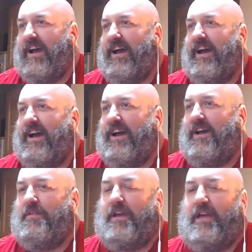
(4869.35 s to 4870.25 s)

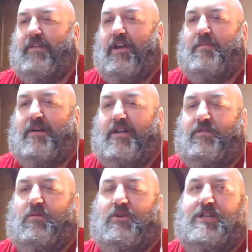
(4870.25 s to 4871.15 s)
Thank you very much
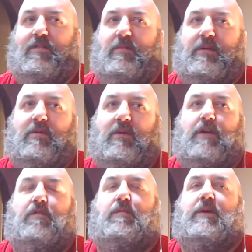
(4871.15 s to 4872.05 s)
for watching, everybody.
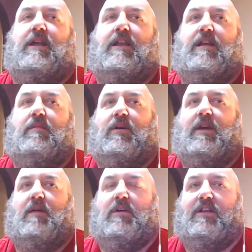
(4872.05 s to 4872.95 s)
We have been a
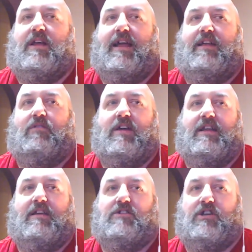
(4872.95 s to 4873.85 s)
Bergkamp Wonderland
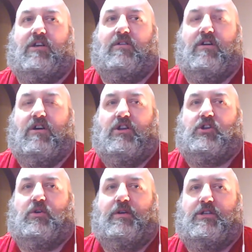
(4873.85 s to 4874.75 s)
radio show.
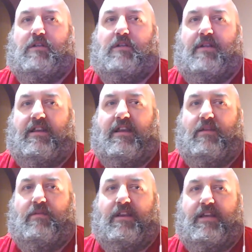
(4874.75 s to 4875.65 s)
Join us on
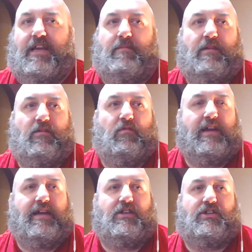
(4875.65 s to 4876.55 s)
Monday when Gimli will
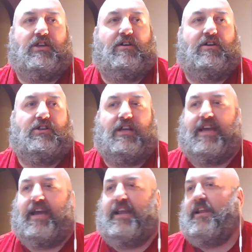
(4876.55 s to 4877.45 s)
be in charge
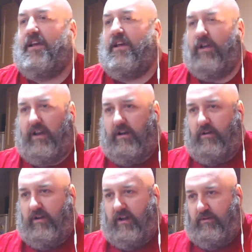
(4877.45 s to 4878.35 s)
again.
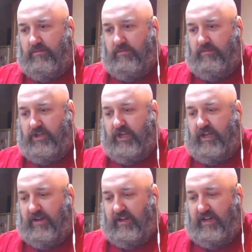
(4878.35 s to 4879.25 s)
Nanu, nanu,
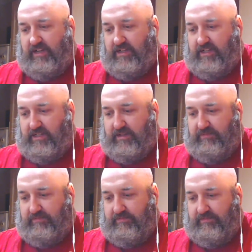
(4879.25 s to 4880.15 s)
cheeky monkeys.
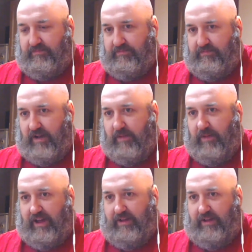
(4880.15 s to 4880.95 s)
Bye-bye.